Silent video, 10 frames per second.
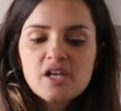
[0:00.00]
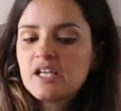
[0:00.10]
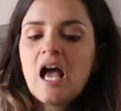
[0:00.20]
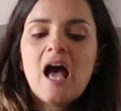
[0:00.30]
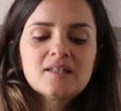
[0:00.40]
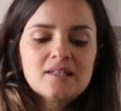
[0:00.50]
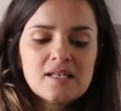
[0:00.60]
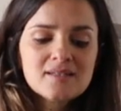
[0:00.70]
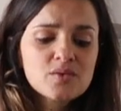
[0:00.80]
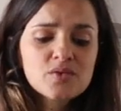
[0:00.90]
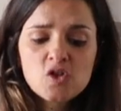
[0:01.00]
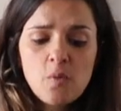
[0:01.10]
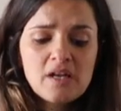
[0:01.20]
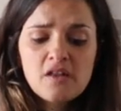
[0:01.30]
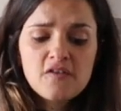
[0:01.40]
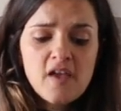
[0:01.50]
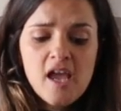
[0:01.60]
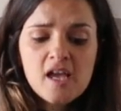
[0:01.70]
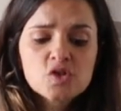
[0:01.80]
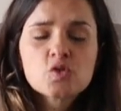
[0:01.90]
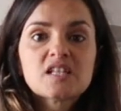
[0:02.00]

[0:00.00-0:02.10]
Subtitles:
you can add these to so many things.